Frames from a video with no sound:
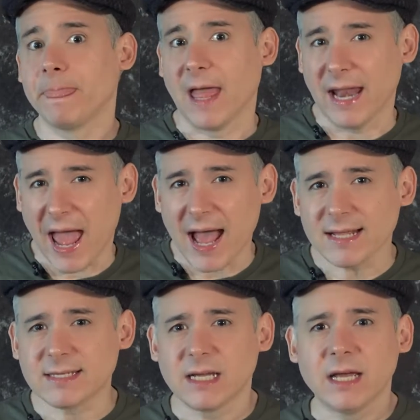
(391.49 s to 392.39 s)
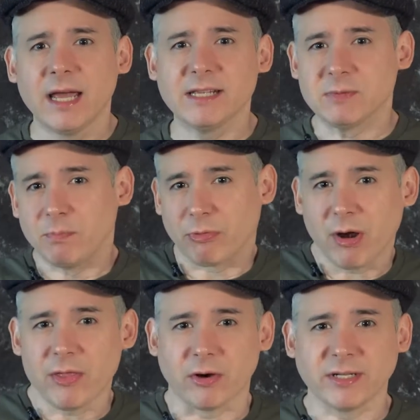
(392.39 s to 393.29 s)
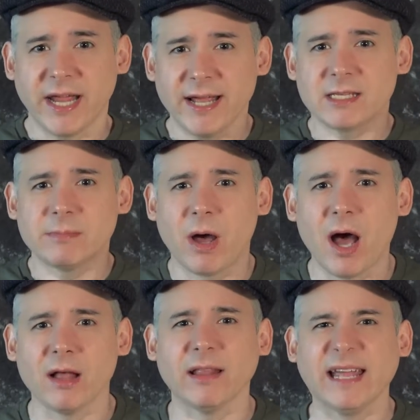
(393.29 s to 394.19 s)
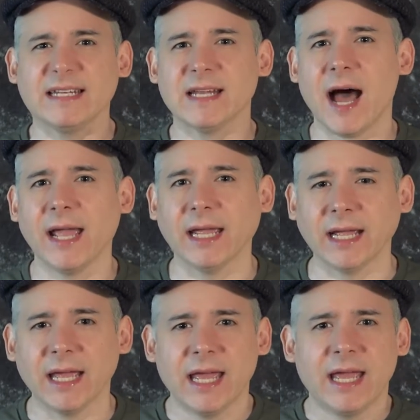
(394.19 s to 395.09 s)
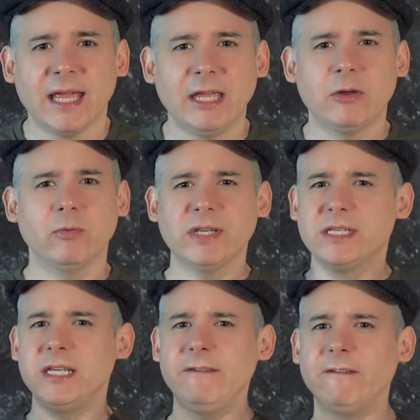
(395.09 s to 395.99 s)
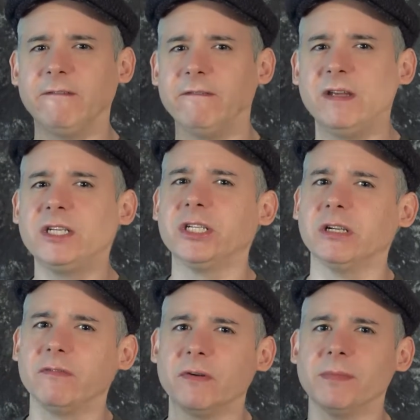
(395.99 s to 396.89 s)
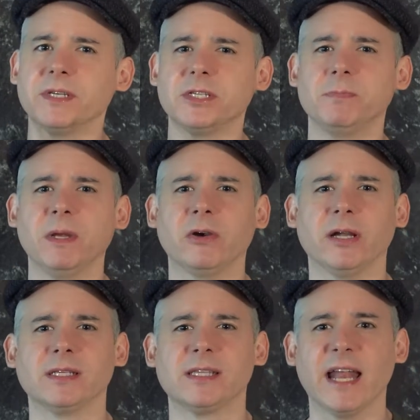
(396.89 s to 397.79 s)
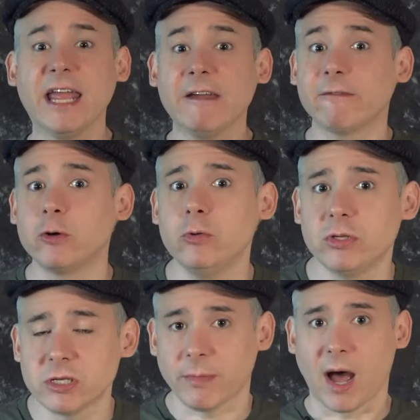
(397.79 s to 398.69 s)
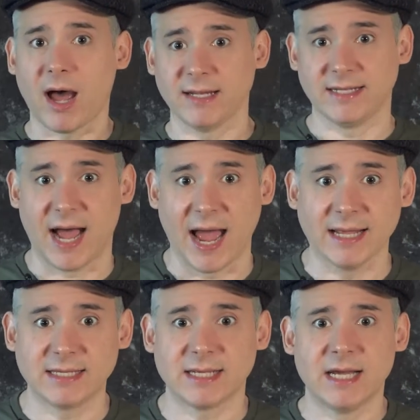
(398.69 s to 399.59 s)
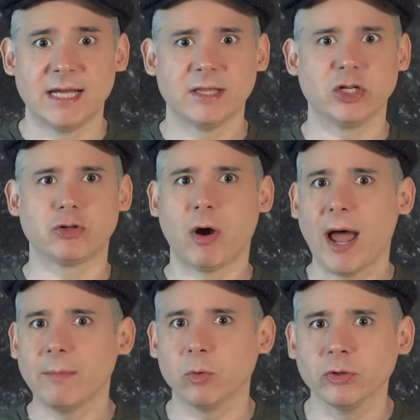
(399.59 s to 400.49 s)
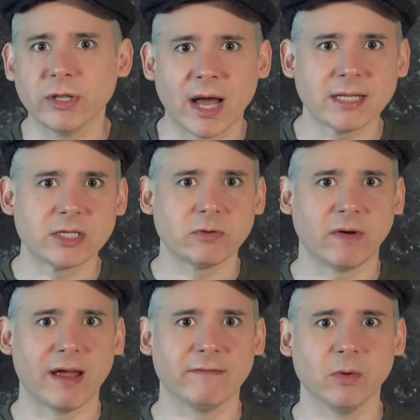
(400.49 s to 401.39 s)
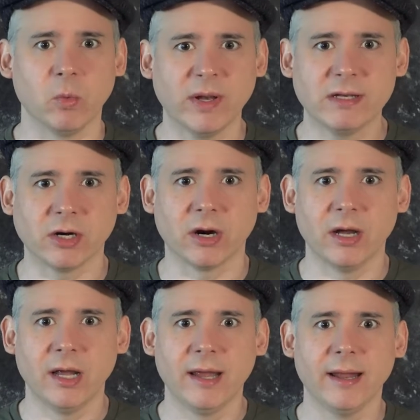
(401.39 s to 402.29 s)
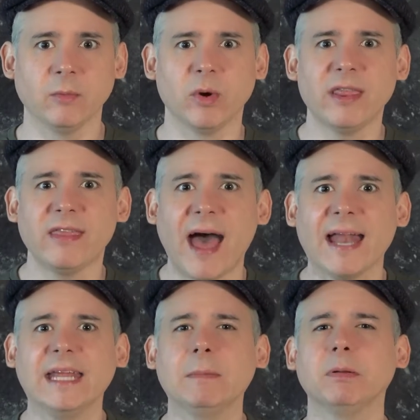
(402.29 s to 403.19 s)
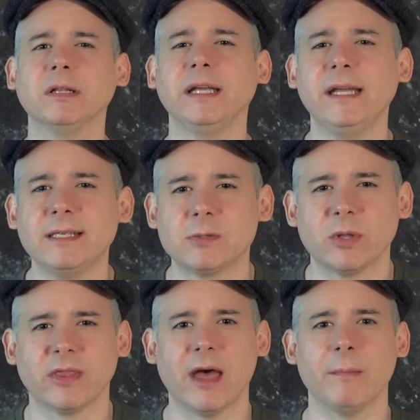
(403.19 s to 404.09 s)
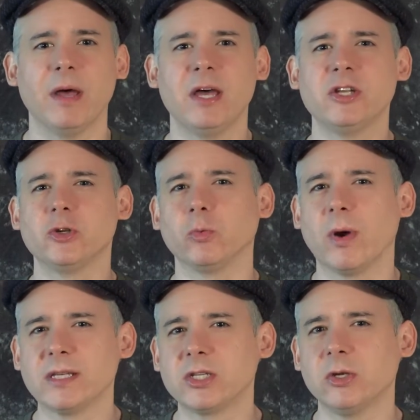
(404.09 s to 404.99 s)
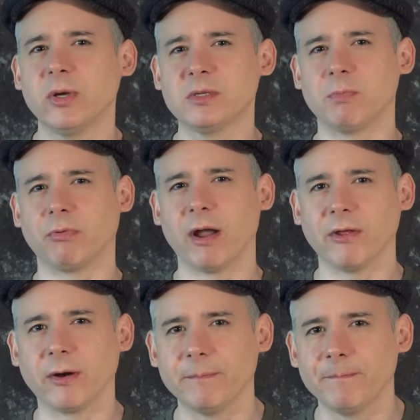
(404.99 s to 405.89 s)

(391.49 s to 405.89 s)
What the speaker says: And as his brother Tensamaha lay dying, he received a vision from the spirits that if Kusamaha dies, the tribe will not survive the winter. And with that, he pleads with them to rescue his brother.